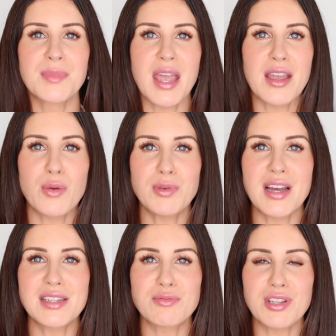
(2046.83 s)
I hope you
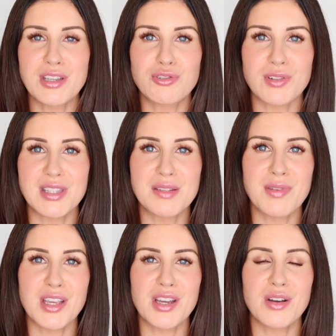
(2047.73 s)
guys really enjoyed this
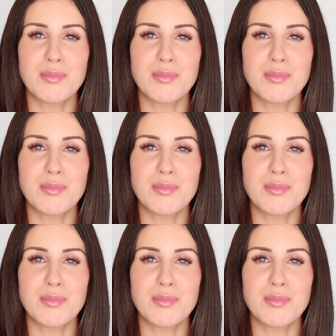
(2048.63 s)
video.